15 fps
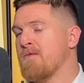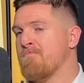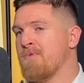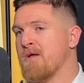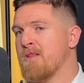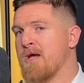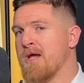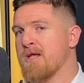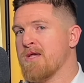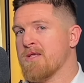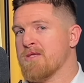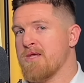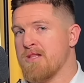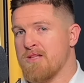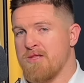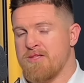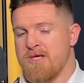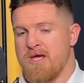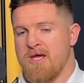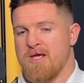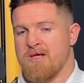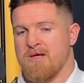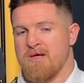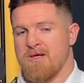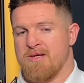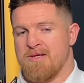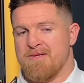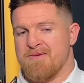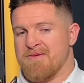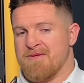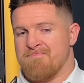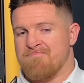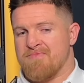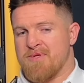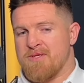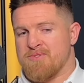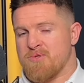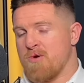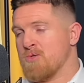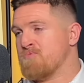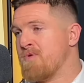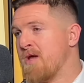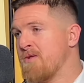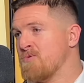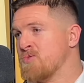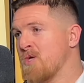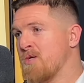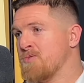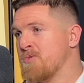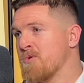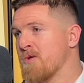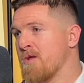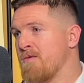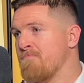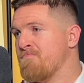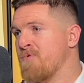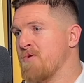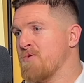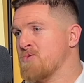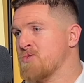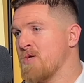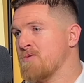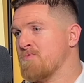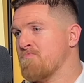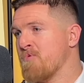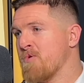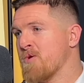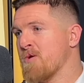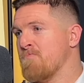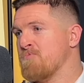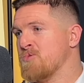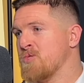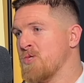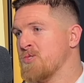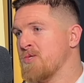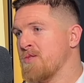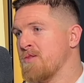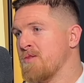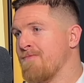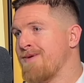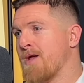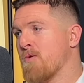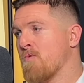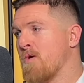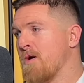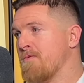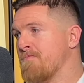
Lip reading: But, like, at the end of the day, if you're always paying yourself, you're going to put yourself in a pretty good position no matter what.